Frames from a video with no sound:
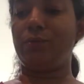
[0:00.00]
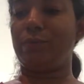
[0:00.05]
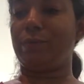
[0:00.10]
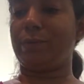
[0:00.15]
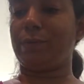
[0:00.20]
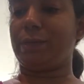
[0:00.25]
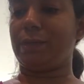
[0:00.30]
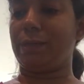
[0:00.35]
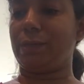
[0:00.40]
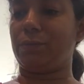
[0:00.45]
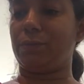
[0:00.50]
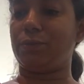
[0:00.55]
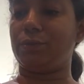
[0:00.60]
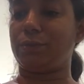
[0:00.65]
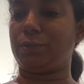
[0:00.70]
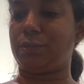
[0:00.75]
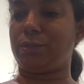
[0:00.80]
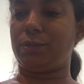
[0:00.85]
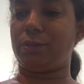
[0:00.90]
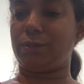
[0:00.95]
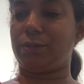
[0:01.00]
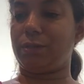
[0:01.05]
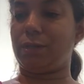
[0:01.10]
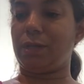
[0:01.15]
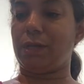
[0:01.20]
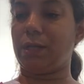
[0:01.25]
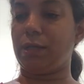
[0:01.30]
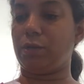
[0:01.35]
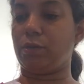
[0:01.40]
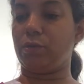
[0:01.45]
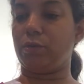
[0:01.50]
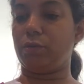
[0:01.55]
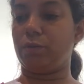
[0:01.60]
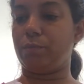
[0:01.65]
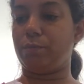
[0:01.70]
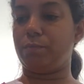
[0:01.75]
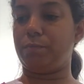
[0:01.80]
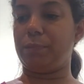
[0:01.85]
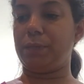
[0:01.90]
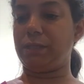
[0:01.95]
a little
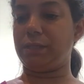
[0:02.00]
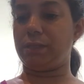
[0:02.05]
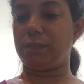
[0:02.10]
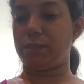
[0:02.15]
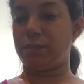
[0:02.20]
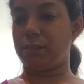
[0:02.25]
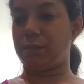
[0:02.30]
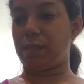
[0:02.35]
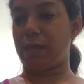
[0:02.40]
pieces.